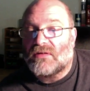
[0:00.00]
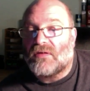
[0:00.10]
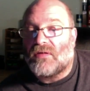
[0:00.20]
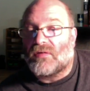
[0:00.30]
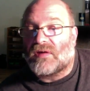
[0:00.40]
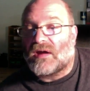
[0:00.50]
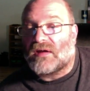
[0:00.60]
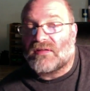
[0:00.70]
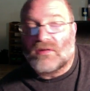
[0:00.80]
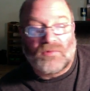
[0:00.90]
Okay, I
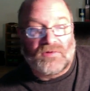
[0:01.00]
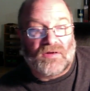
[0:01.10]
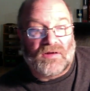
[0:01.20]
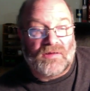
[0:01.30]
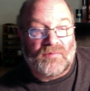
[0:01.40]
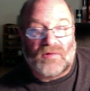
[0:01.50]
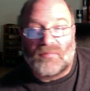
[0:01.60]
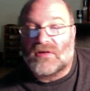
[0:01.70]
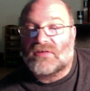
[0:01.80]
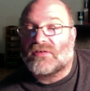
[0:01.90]
think we're talking about
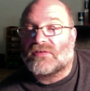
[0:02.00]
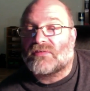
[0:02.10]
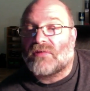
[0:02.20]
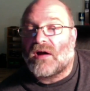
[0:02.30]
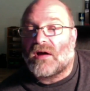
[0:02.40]
Michter's Rye,